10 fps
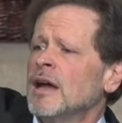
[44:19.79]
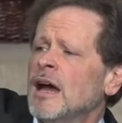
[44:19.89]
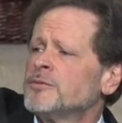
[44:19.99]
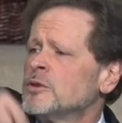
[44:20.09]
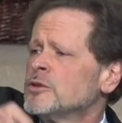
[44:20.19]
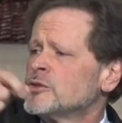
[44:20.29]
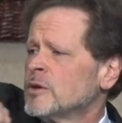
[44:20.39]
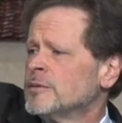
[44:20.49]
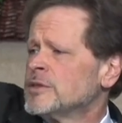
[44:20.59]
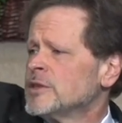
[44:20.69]
after the
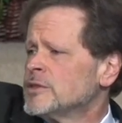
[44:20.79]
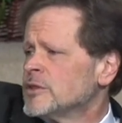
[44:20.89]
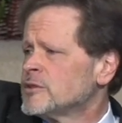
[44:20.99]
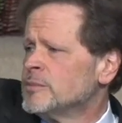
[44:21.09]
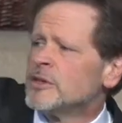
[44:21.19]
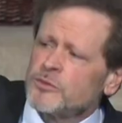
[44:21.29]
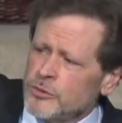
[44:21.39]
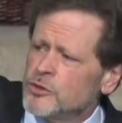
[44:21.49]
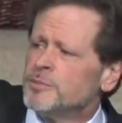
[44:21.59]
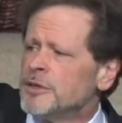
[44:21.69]
service is
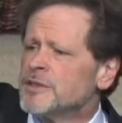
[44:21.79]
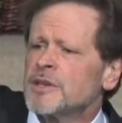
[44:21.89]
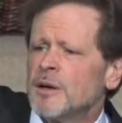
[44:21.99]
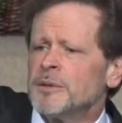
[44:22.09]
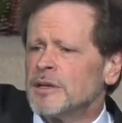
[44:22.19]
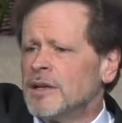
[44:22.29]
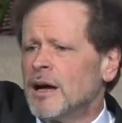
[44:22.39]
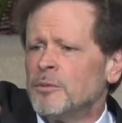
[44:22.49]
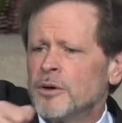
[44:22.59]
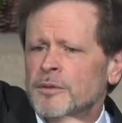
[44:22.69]
dismissed, would you please come and
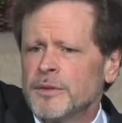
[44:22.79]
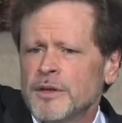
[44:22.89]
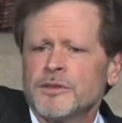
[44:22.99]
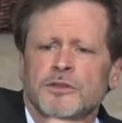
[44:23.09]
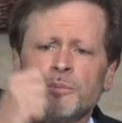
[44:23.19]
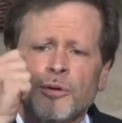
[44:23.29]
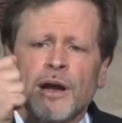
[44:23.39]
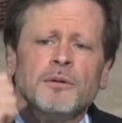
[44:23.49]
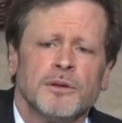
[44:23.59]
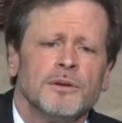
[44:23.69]
allow one of these to
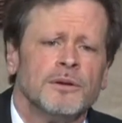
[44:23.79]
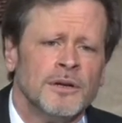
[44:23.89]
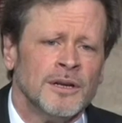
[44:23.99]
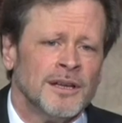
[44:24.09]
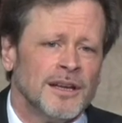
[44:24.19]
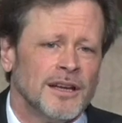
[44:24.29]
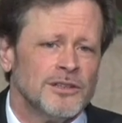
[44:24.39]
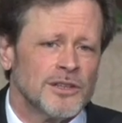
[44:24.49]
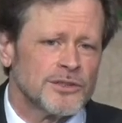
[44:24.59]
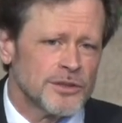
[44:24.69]
pray with you
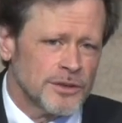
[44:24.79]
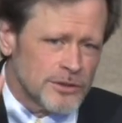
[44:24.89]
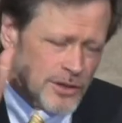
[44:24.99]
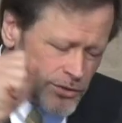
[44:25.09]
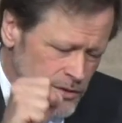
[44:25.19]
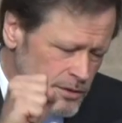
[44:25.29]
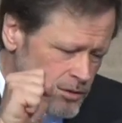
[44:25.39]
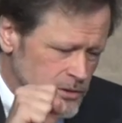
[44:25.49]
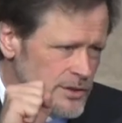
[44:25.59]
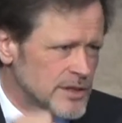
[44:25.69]
and just
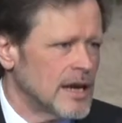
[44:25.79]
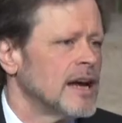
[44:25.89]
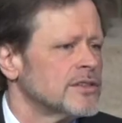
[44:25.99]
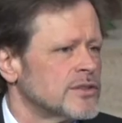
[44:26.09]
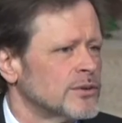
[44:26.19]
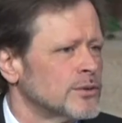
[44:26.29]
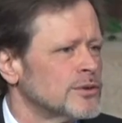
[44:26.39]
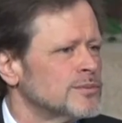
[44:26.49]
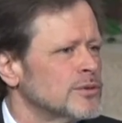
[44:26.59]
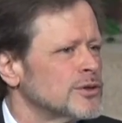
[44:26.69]
to ask the
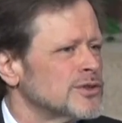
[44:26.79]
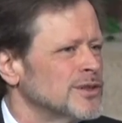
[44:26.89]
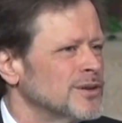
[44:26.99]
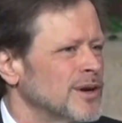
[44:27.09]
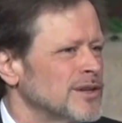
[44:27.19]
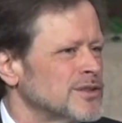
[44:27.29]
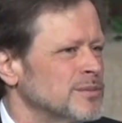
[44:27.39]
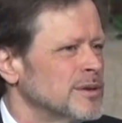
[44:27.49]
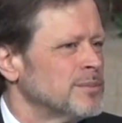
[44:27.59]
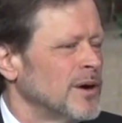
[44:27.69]
Lord's mercy and grace
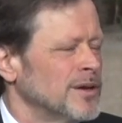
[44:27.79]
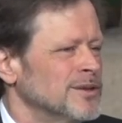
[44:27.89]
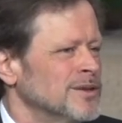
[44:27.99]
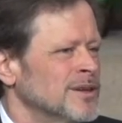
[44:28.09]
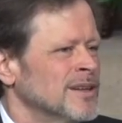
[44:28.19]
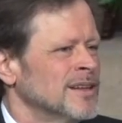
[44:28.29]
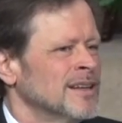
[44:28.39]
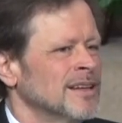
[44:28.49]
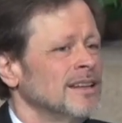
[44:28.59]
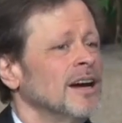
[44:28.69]
to be upon you?
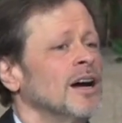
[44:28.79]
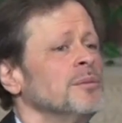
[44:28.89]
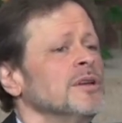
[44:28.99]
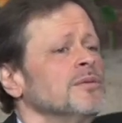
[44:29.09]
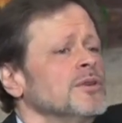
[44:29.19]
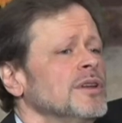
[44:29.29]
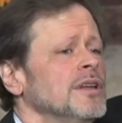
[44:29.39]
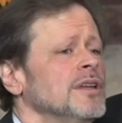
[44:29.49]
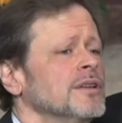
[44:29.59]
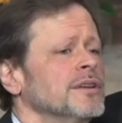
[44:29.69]
Now, how many of you
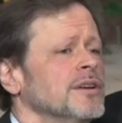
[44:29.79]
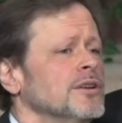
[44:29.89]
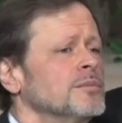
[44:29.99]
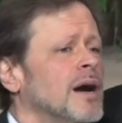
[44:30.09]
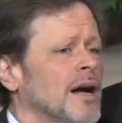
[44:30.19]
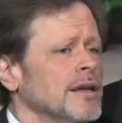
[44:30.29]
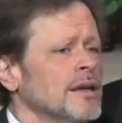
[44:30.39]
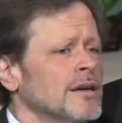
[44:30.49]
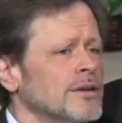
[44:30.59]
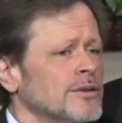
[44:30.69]
need healing in your
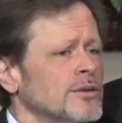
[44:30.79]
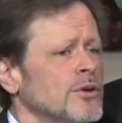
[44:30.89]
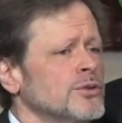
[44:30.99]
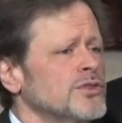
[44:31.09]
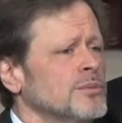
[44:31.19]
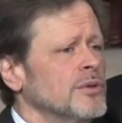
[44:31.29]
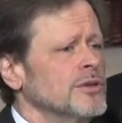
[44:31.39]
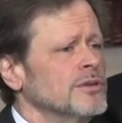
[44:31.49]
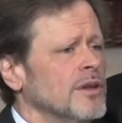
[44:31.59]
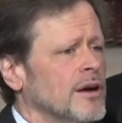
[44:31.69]
body, or you know
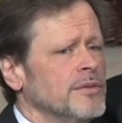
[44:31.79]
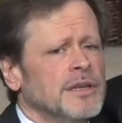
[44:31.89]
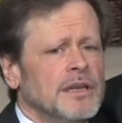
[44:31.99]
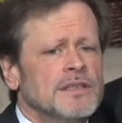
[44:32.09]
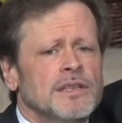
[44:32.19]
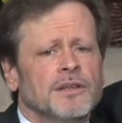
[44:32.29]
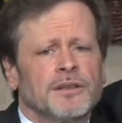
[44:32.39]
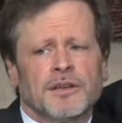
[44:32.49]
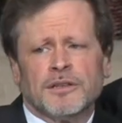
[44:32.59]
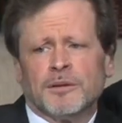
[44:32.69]
someone you love that needs
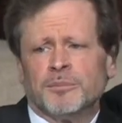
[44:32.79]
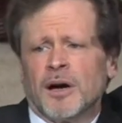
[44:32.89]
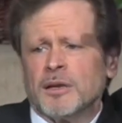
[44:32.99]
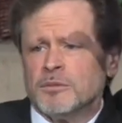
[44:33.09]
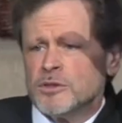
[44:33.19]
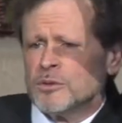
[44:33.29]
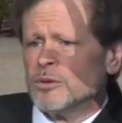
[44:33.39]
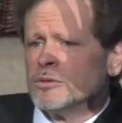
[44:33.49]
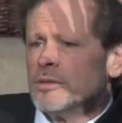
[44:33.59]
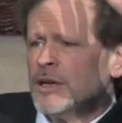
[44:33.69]
healing in their body? Would you
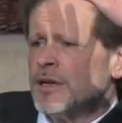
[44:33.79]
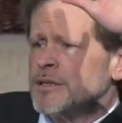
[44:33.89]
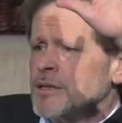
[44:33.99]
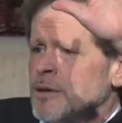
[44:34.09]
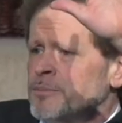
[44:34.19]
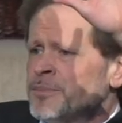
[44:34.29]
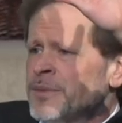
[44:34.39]
hold your hands up?